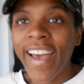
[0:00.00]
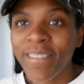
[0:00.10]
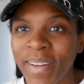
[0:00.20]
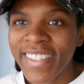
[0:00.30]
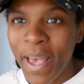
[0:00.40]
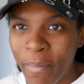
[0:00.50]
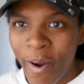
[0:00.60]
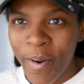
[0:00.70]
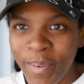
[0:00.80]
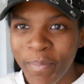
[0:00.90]
have my tap
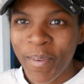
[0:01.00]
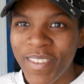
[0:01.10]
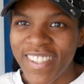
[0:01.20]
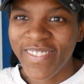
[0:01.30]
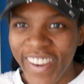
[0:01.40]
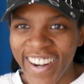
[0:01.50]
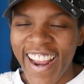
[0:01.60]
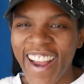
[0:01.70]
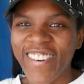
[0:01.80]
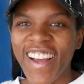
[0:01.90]
card with me, which is
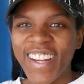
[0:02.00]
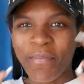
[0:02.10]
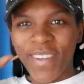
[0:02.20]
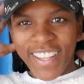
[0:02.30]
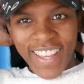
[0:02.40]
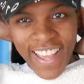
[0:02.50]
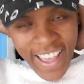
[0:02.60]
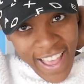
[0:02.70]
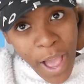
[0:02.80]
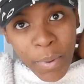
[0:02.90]
very ironic, but
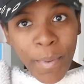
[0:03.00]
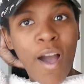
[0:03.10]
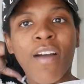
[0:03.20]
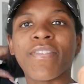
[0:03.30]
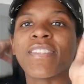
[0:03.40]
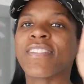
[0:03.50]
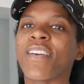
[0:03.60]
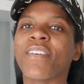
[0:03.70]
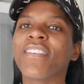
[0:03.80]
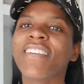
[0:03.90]
I'm in my office,
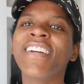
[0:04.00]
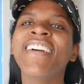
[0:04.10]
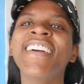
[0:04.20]
so